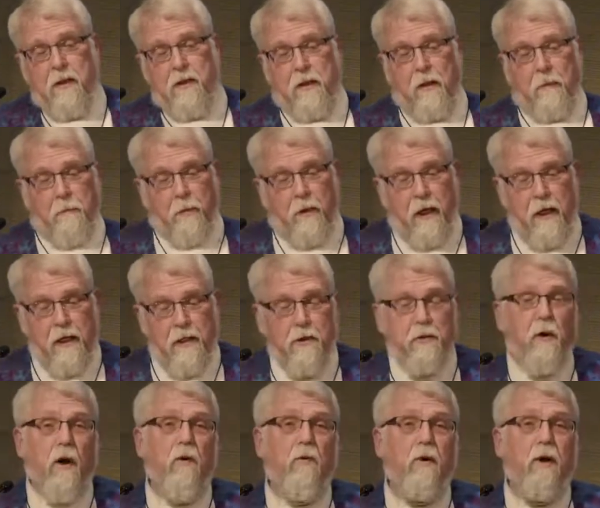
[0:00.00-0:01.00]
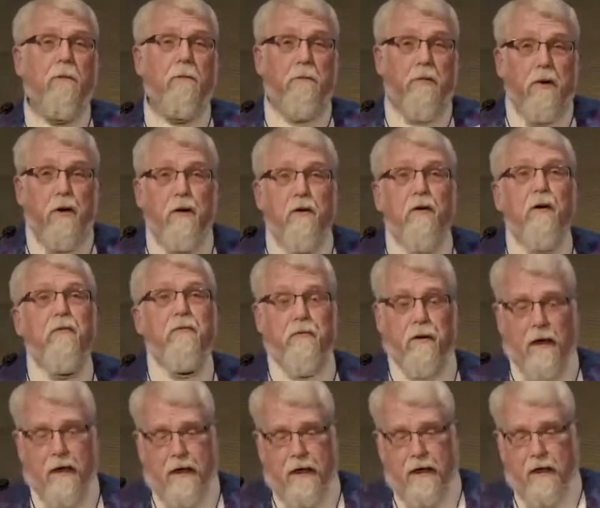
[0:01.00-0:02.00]
It is the place where we
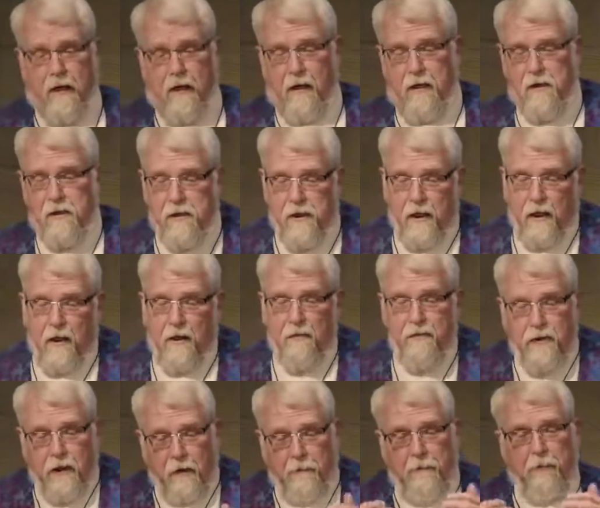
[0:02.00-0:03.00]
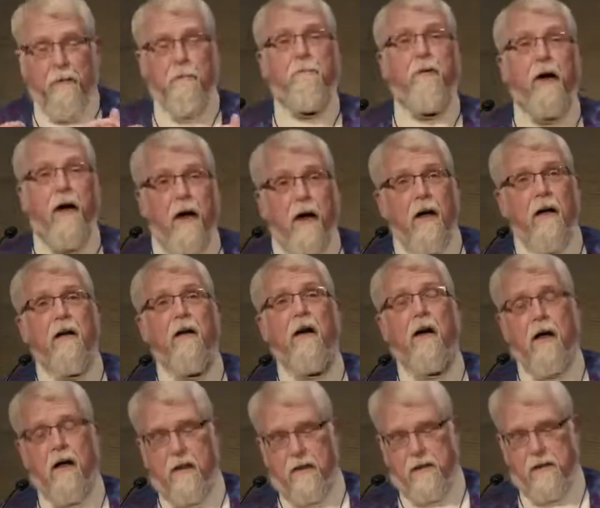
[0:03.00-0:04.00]
purify ourselves and
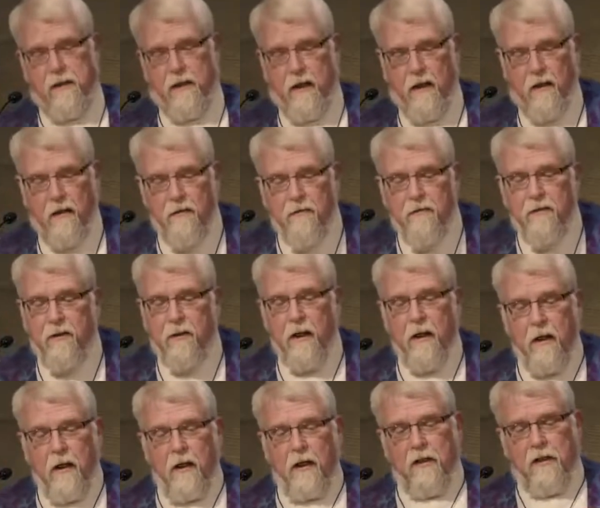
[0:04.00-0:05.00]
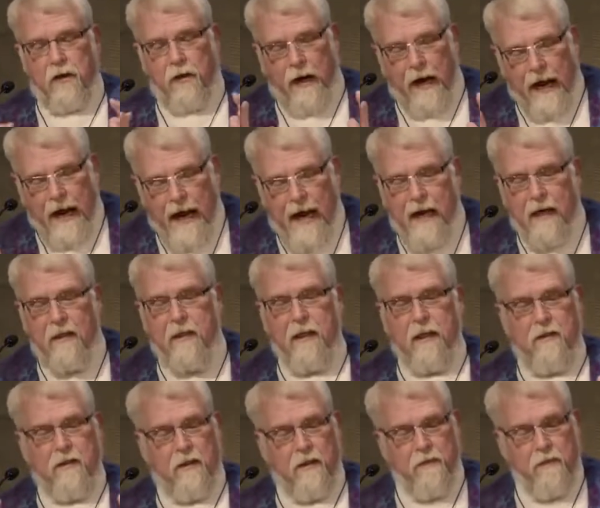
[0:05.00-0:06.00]
prepare ourselves to
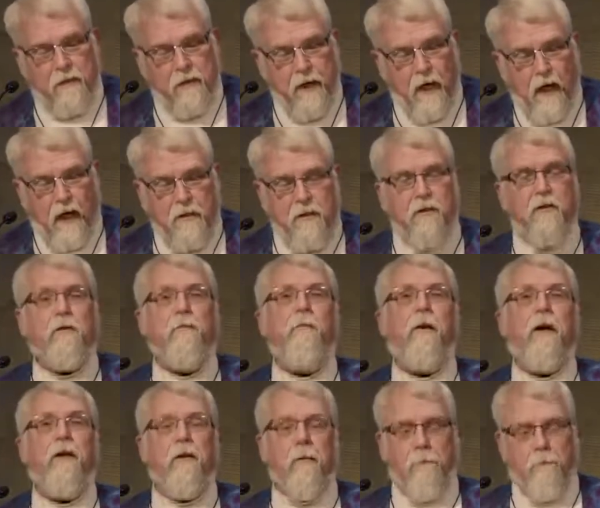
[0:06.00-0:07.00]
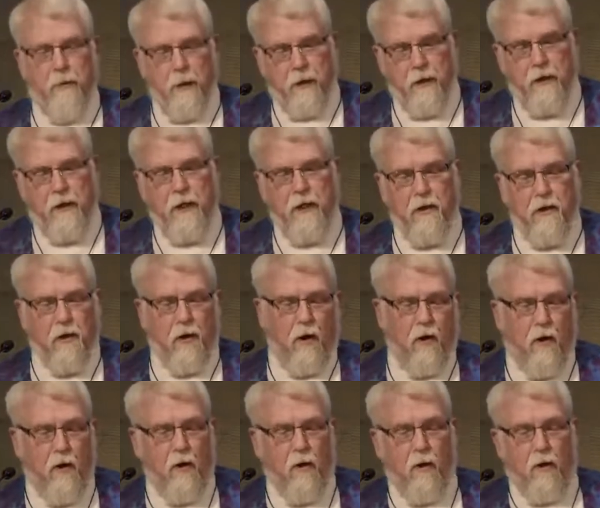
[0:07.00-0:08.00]
act as if touched by the burning
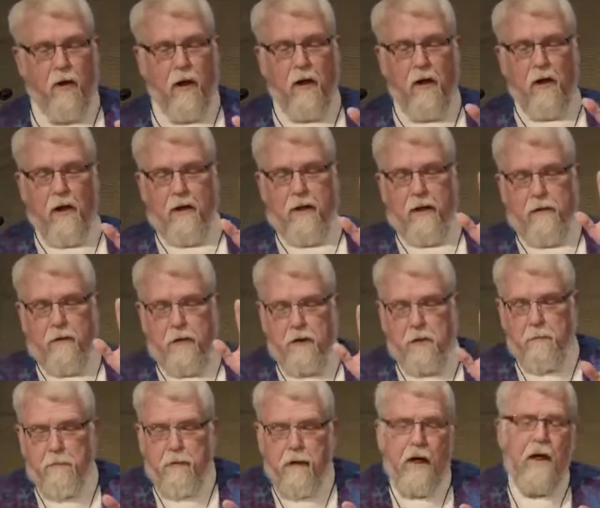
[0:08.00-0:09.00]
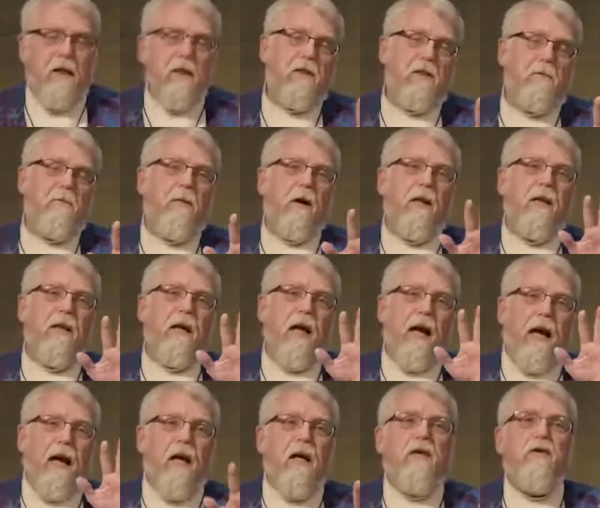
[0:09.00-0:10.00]
coal that was placed by
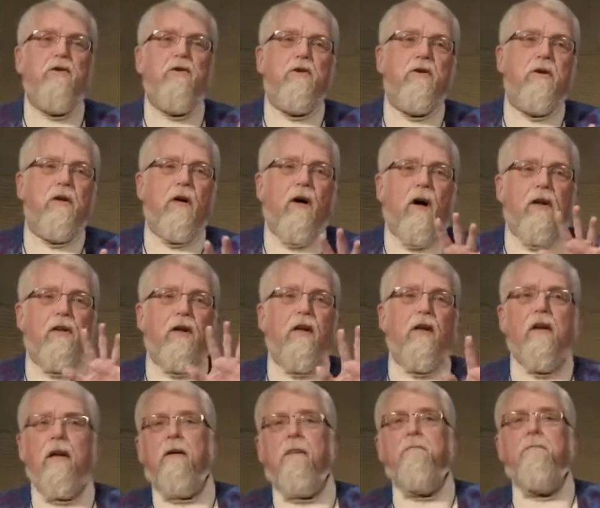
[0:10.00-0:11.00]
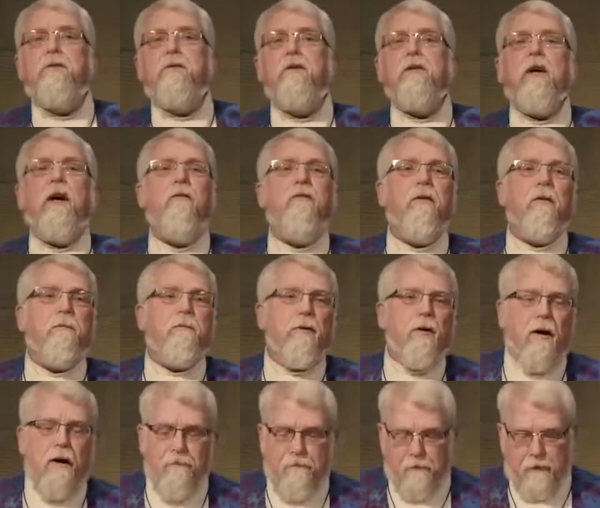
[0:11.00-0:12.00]
the angel on the lips of the
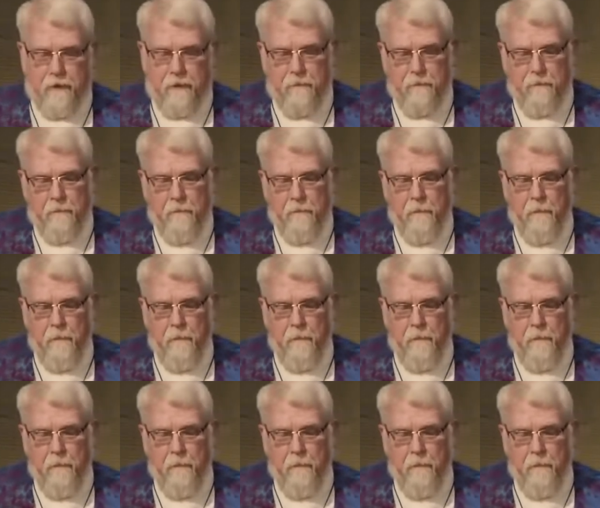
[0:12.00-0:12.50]
prophet.